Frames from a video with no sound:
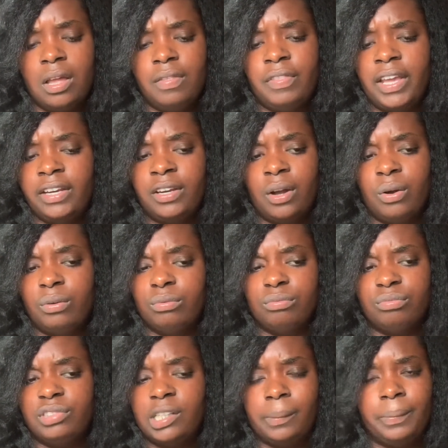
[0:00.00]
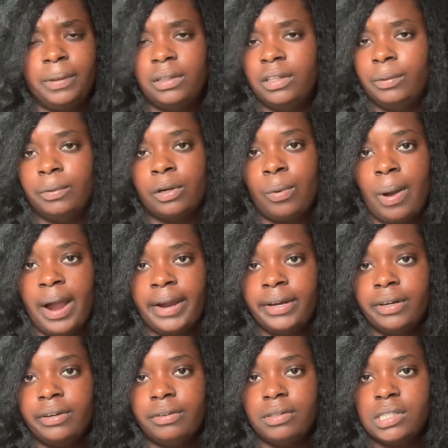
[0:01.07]
they don't typically
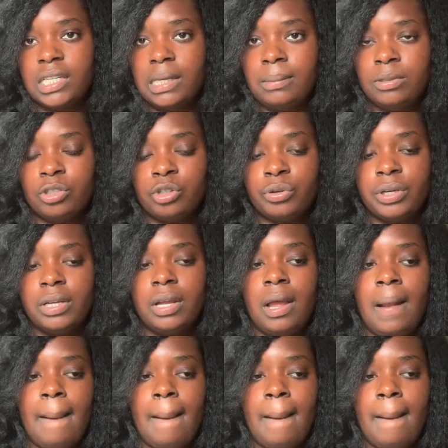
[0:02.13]
require chemistry.